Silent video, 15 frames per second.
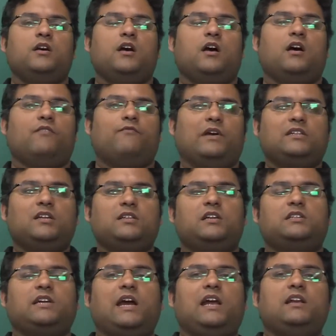whether the
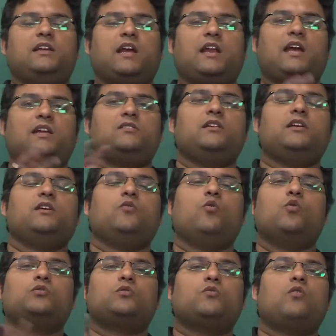child can actually
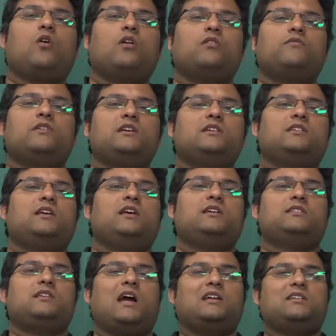go through all of these
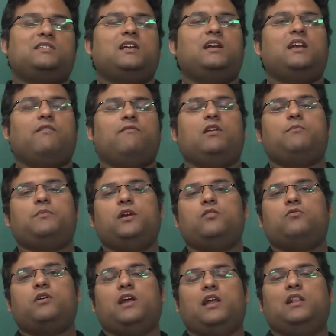things and still develop
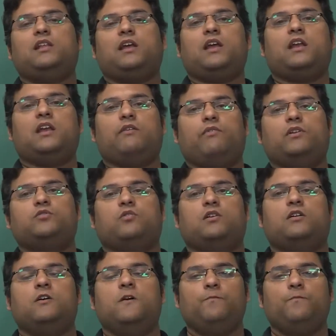into a healthy individual.